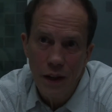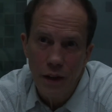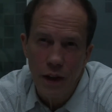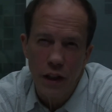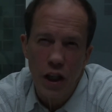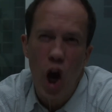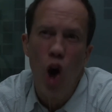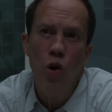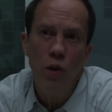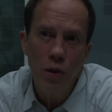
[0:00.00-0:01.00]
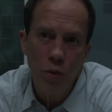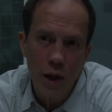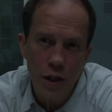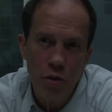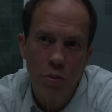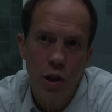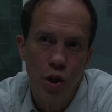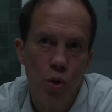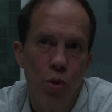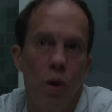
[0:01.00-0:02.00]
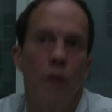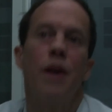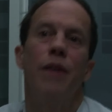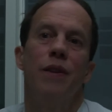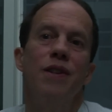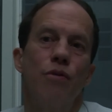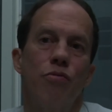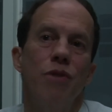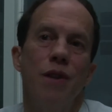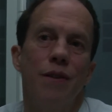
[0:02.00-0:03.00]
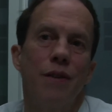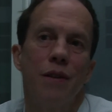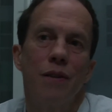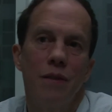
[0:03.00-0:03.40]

that the only way to be sure that this risk